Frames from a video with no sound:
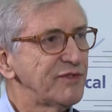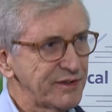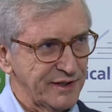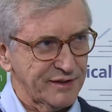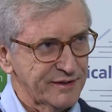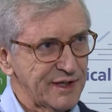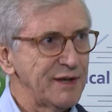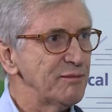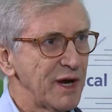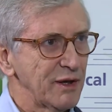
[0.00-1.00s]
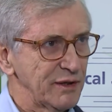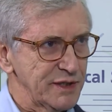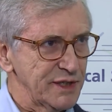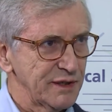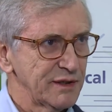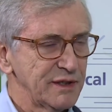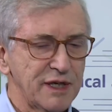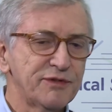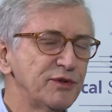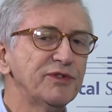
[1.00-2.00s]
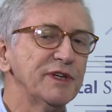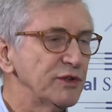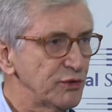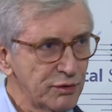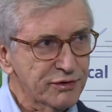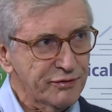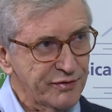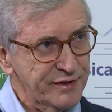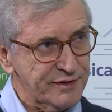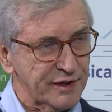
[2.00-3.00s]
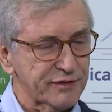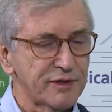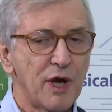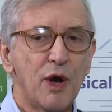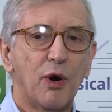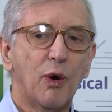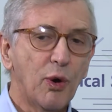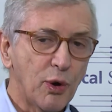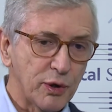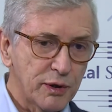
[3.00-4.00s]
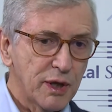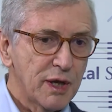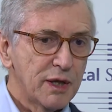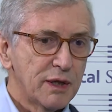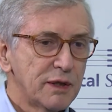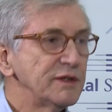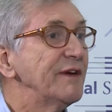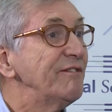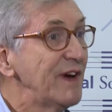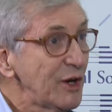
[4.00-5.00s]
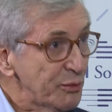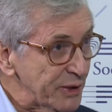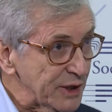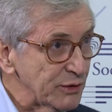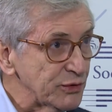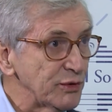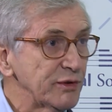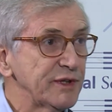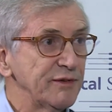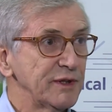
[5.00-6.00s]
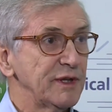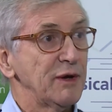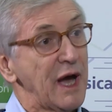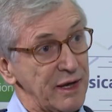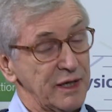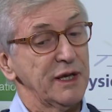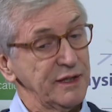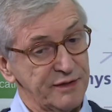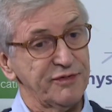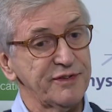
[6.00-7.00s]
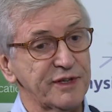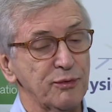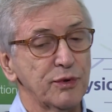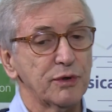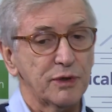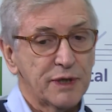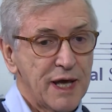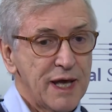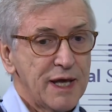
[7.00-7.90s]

physics in biology, just using tools of physics or developing new tools in, uh, in the physics world,